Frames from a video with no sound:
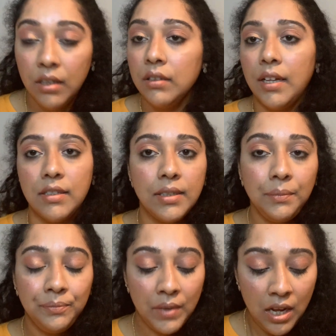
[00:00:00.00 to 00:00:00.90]
That's
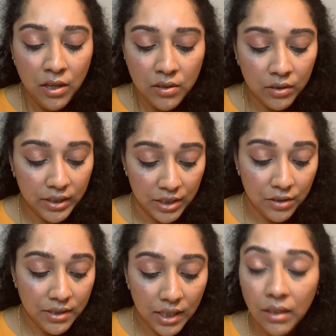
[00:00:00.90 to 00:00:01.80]
it. So did
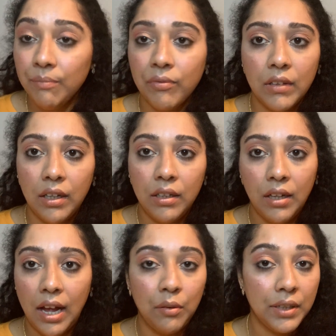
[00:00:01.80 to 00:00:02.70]
you see
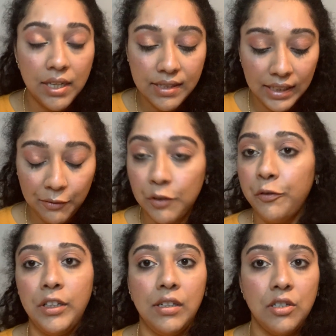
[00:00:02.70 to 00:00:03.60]
how easily we
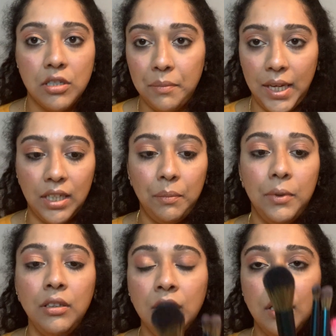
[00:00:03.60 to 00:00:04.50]
finished a makeup
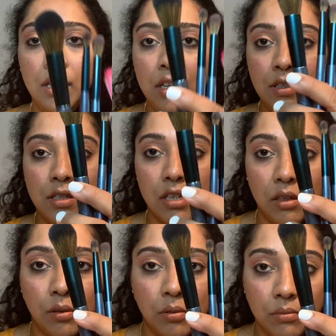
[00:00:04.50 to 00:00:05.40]
look?
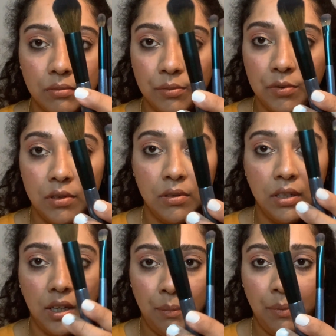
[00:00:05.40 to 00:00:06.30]
So
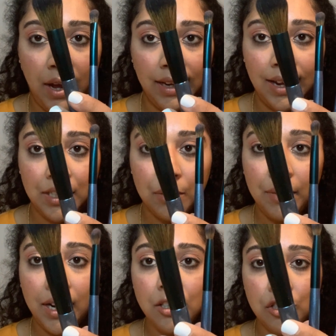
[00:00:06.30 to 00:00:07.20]
a highlighter
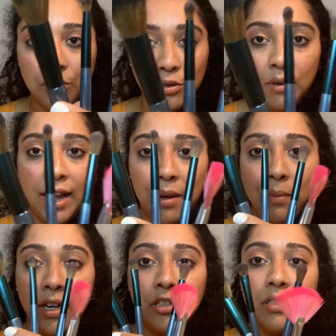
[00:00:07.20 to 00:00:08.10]
brush, 2 eye
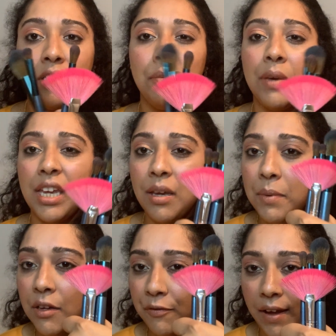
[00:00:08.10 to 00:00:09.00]
brushes, and
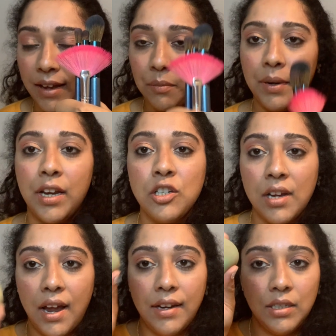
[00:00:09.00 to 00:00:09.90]
maybe a fan brush
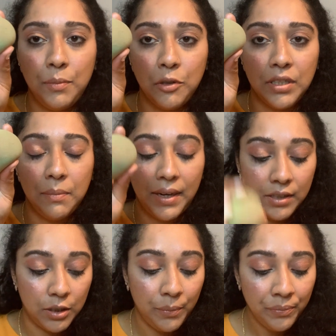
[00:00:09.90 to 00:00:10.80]
and a beauty
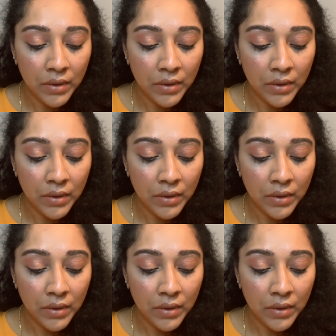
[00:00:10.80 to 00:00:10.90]
blender.